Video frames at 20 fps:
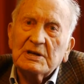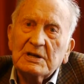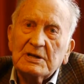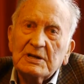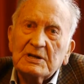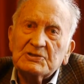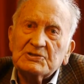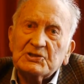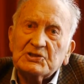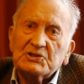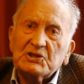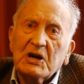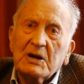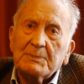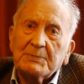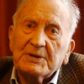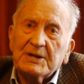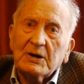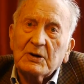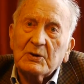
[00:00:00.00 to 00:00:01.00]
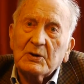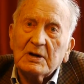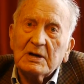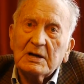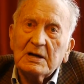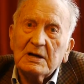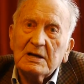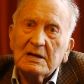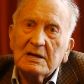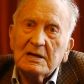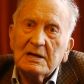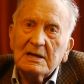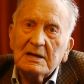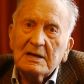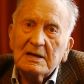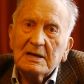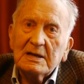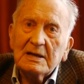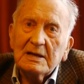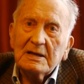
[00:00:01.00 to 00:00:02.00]
It's a shop now.
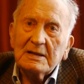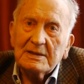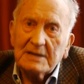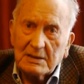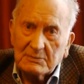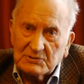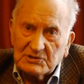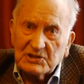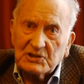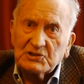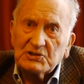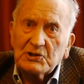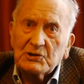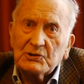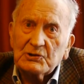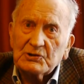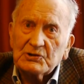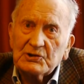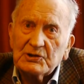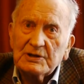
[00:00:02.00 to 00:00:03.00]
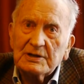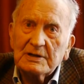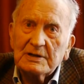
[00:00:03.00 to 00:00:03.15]
That was the church.